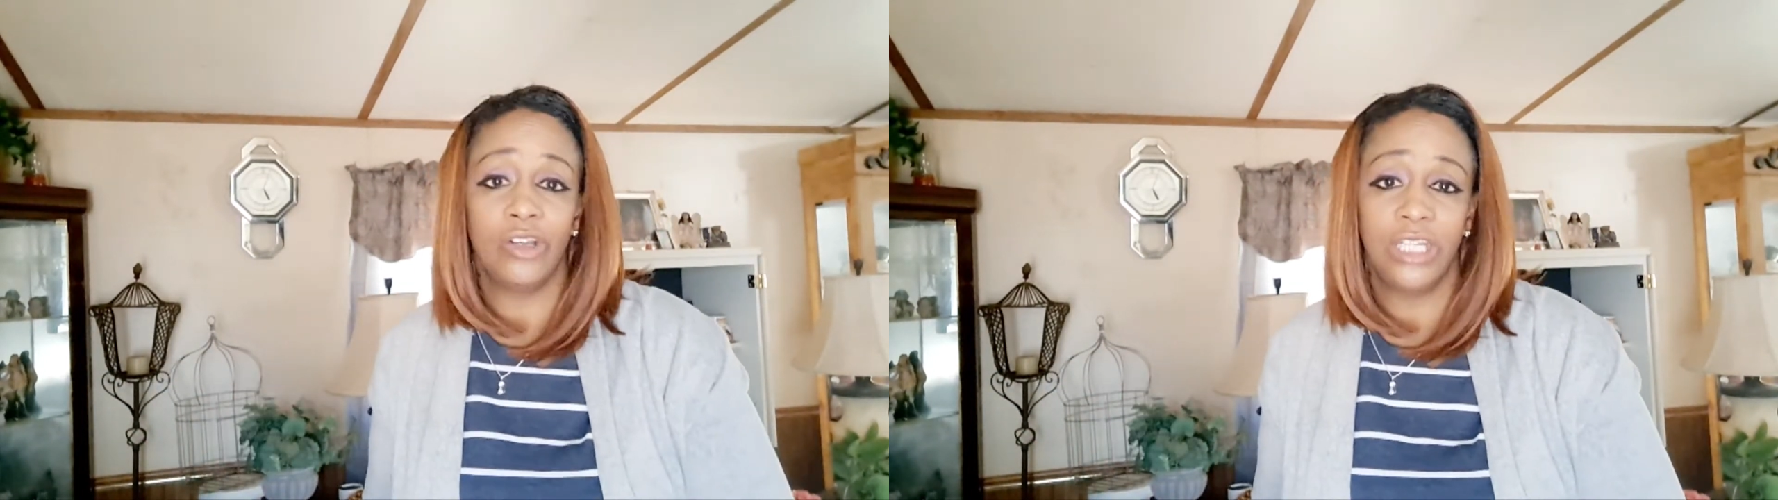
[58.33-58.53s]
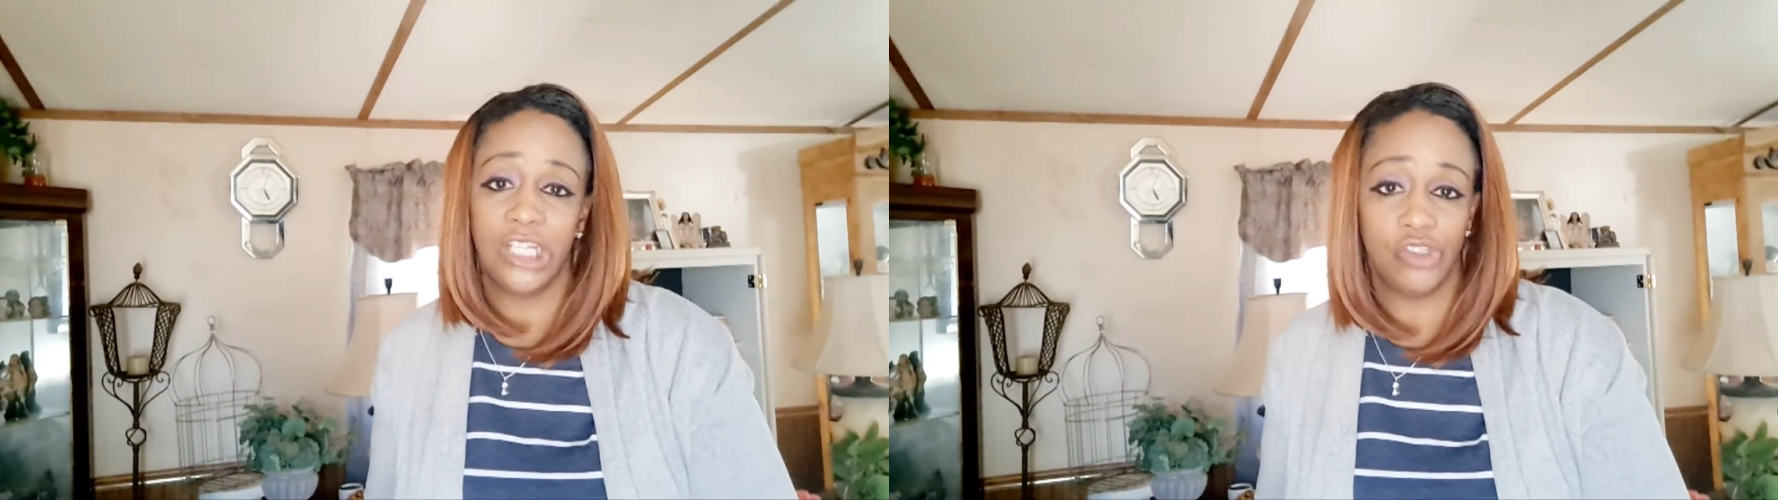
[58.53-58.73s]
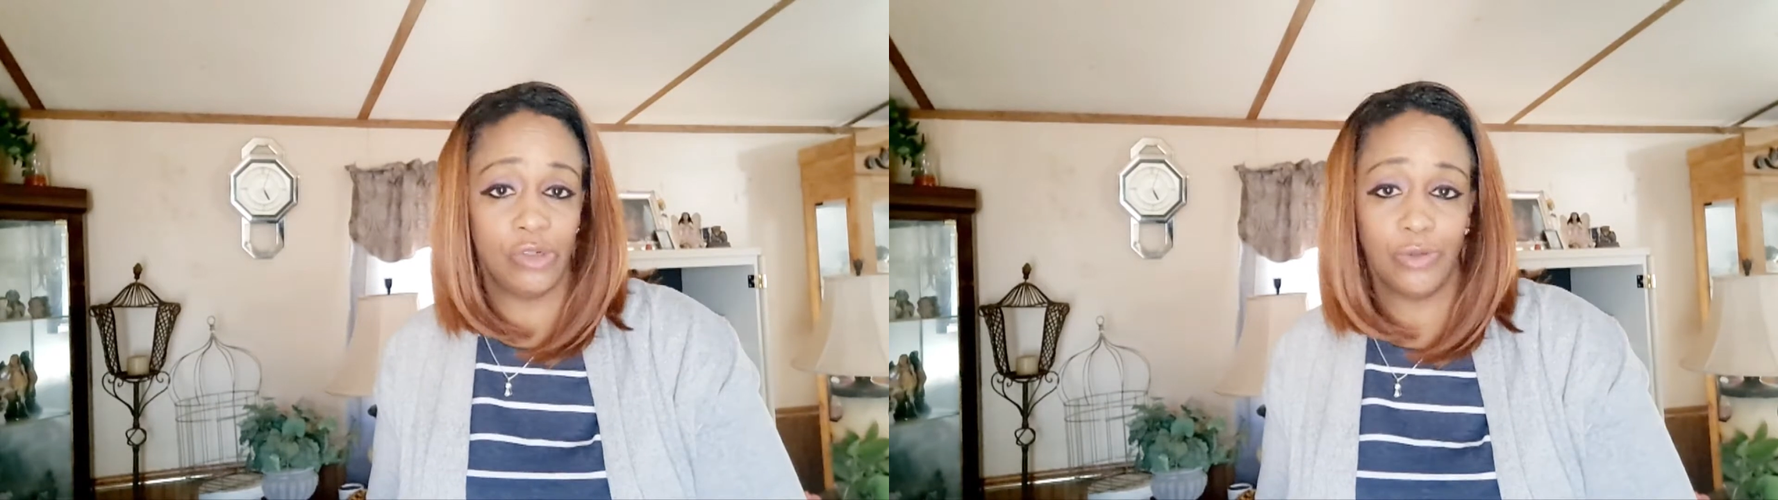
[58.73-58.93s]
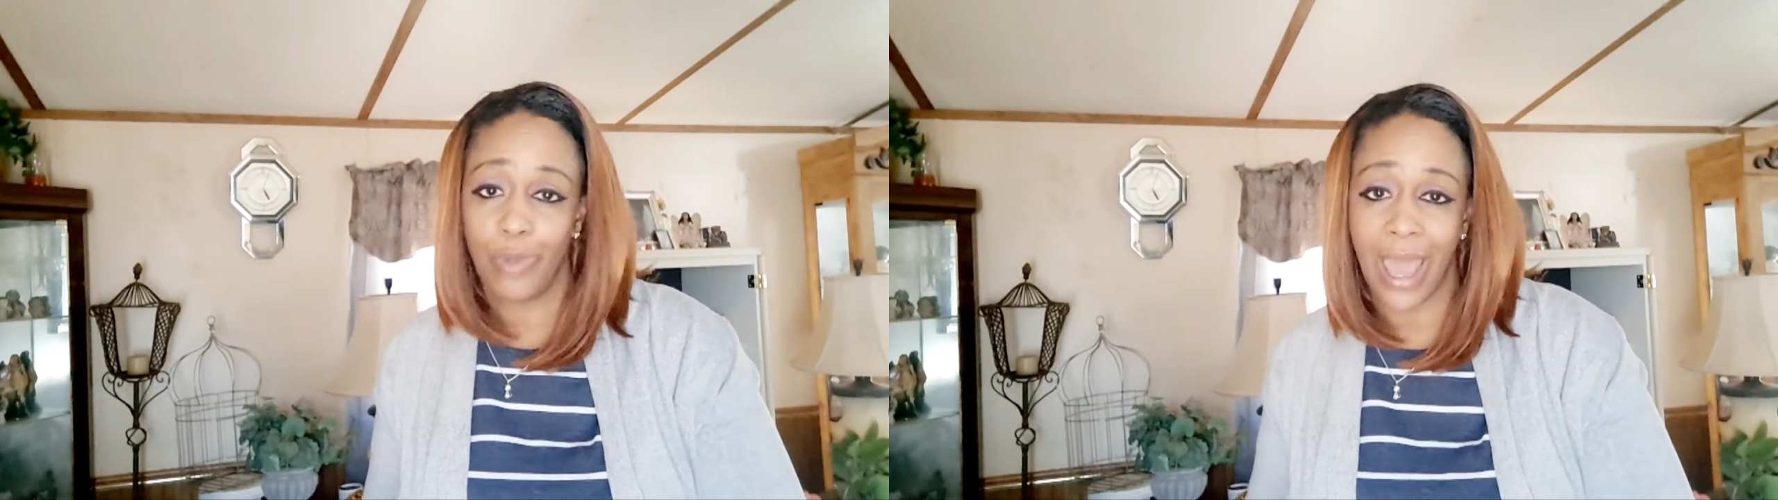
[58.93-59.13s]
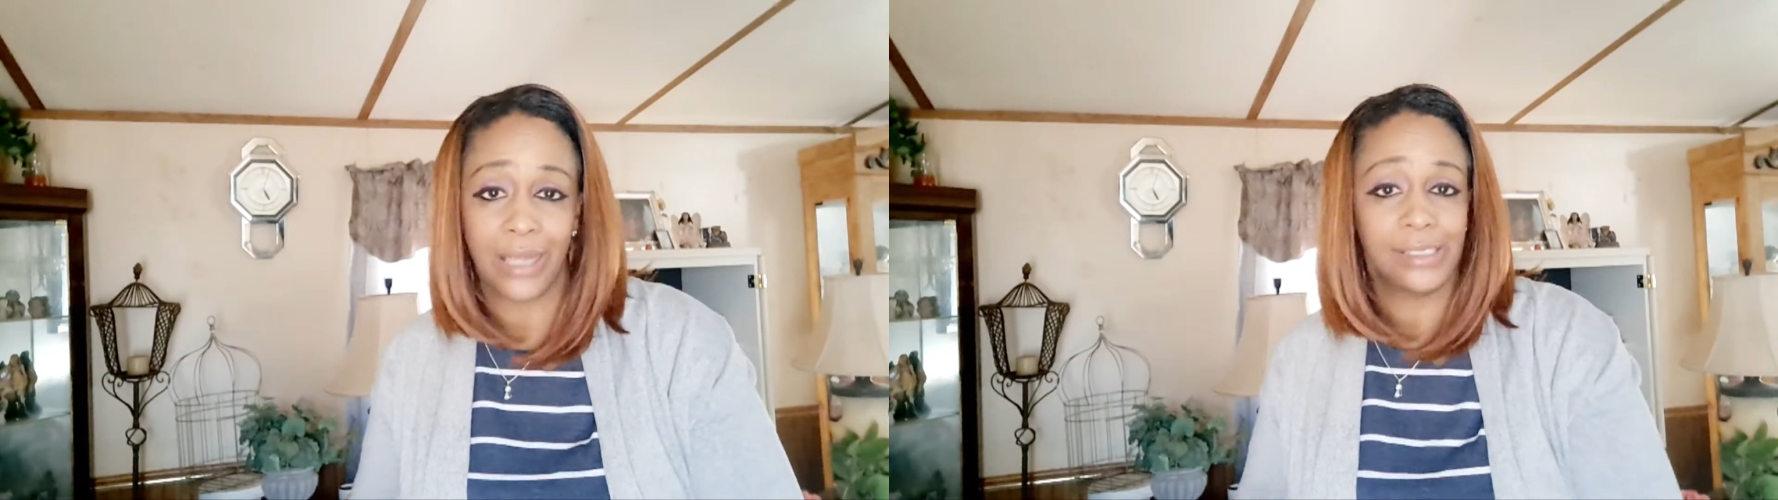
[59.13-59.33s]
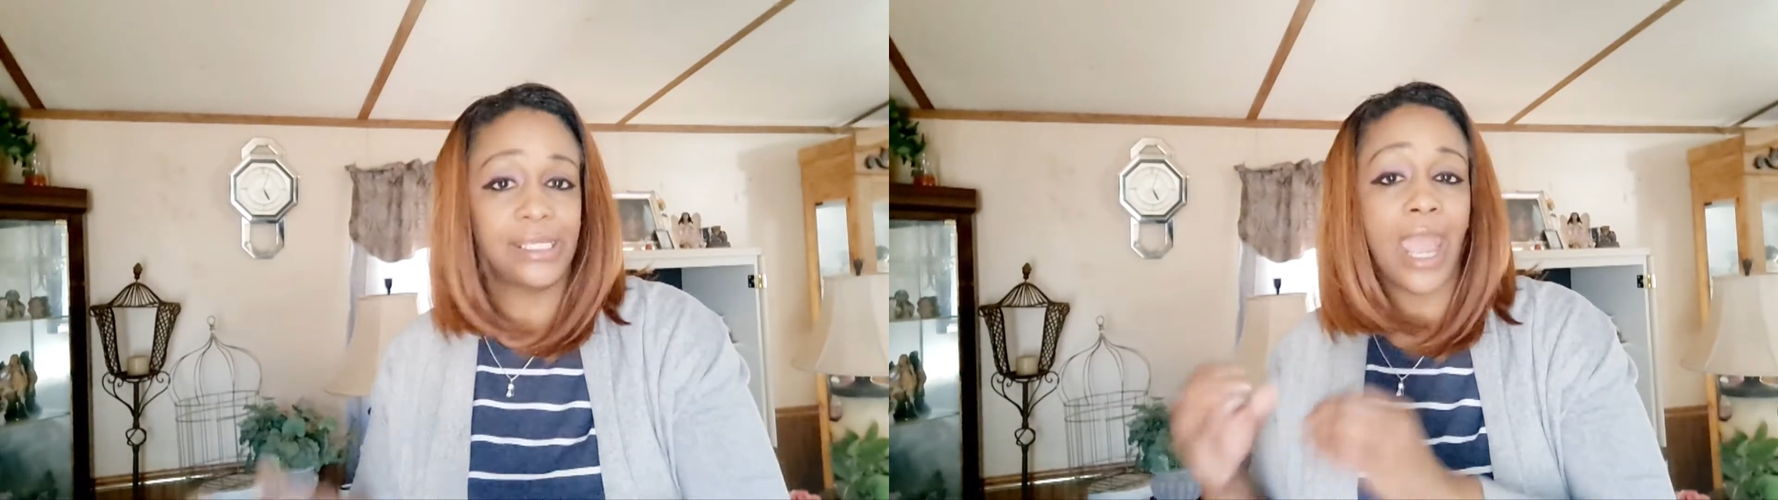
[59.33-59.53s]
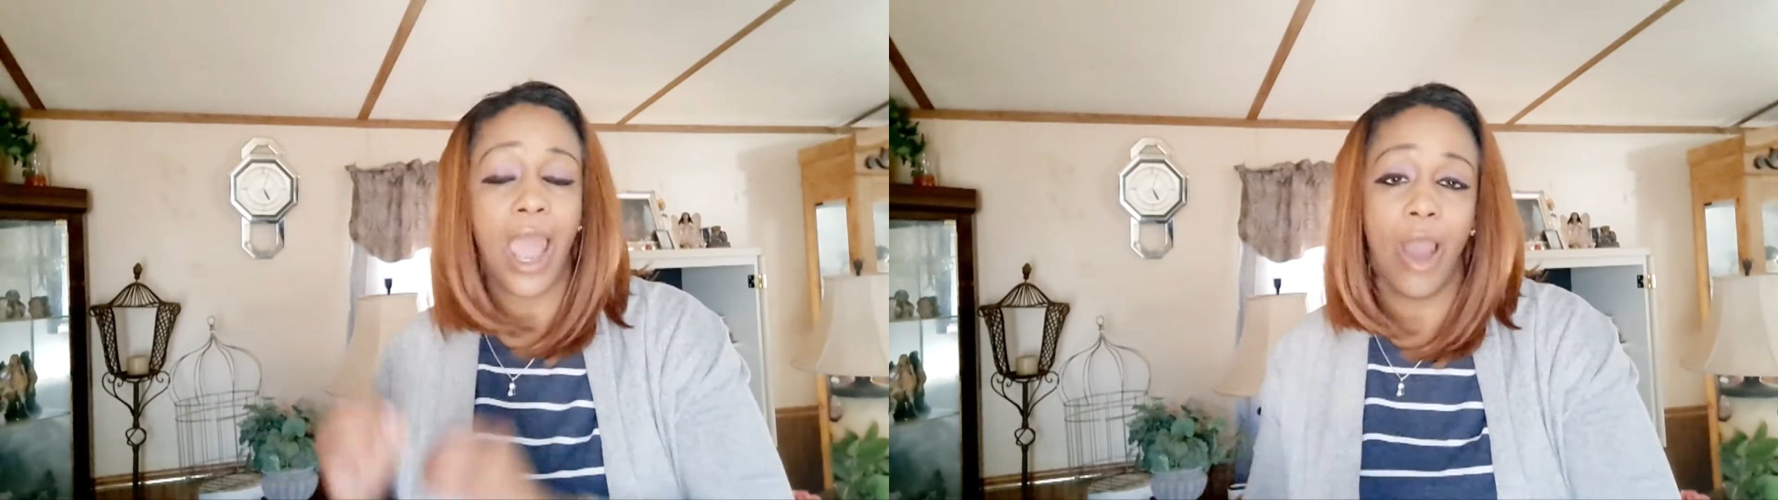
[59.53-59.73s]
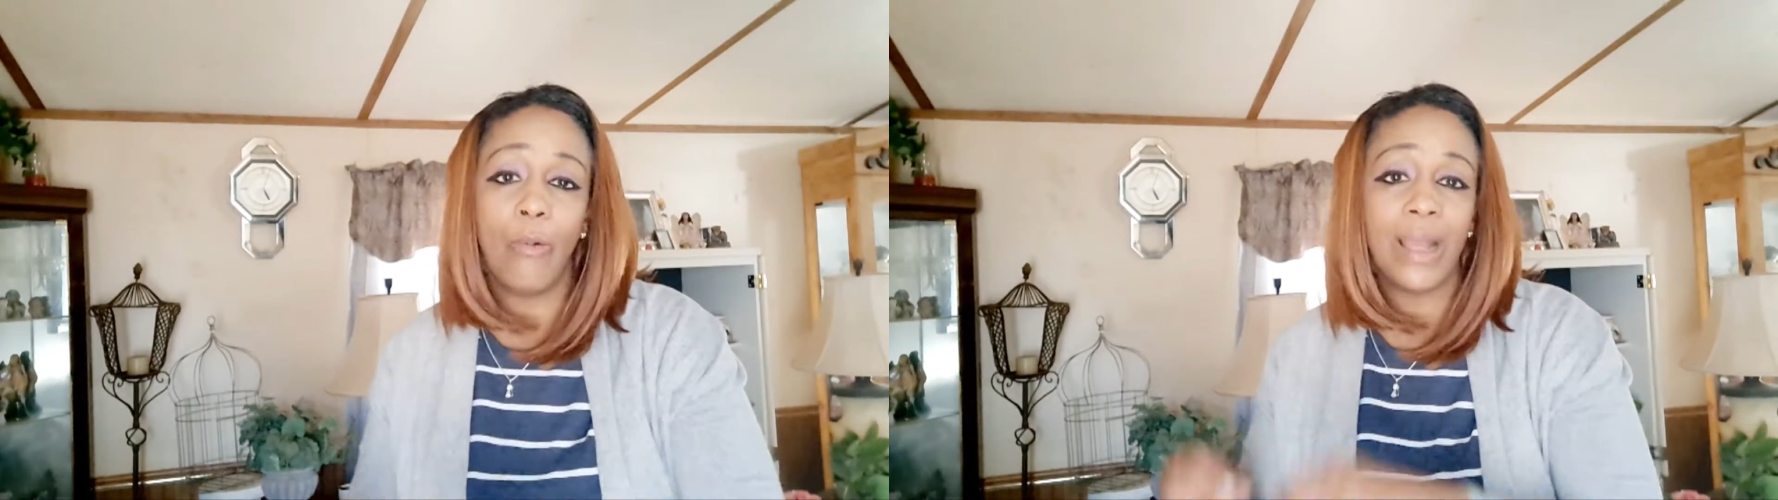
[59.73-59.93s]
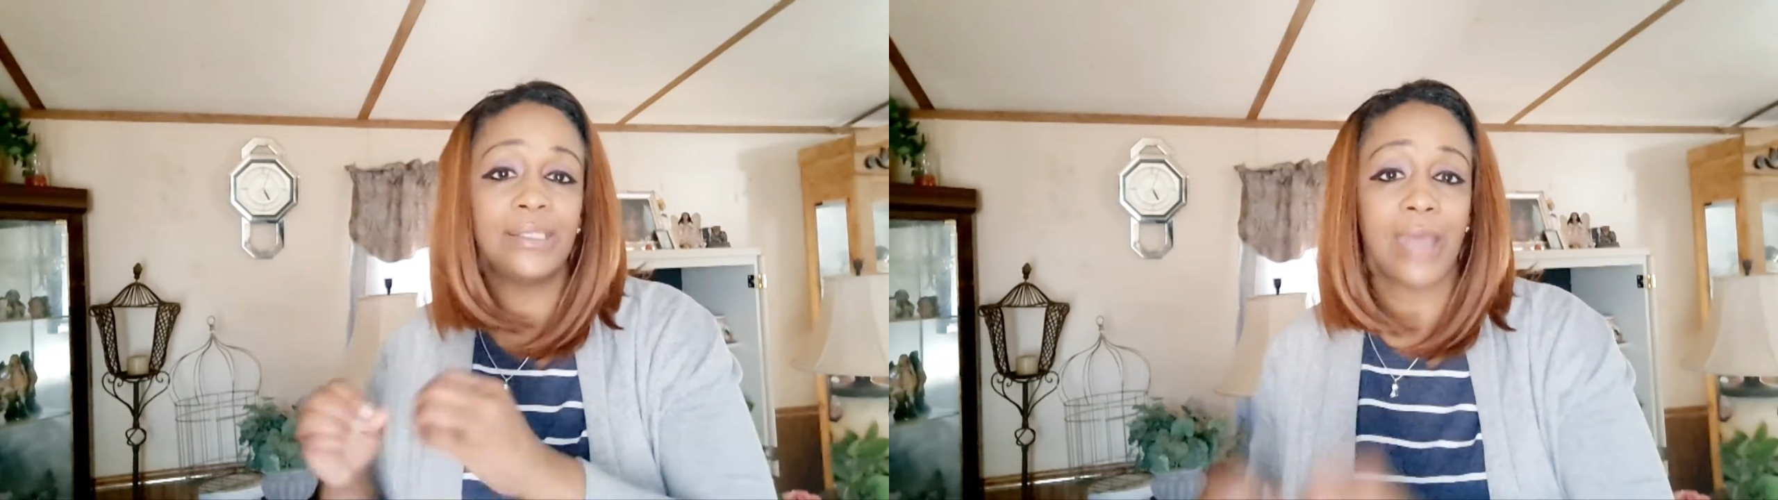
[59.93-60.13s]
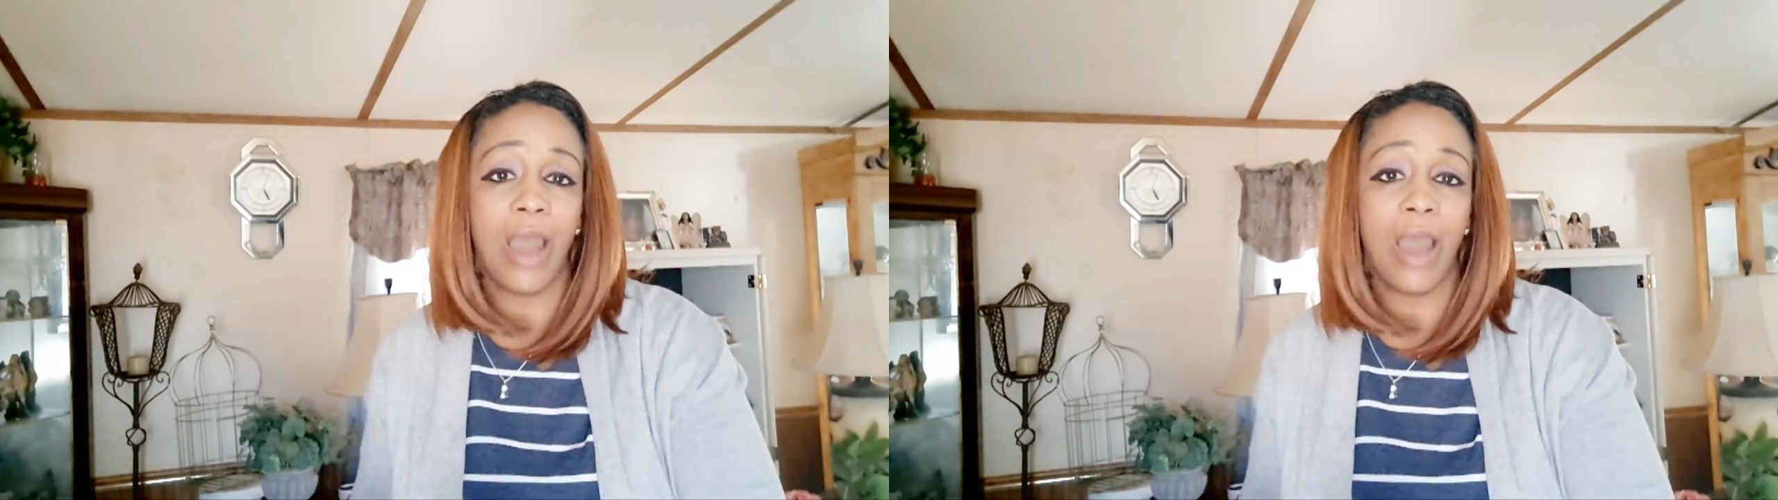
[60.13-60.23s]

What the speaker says: district's policy. Always.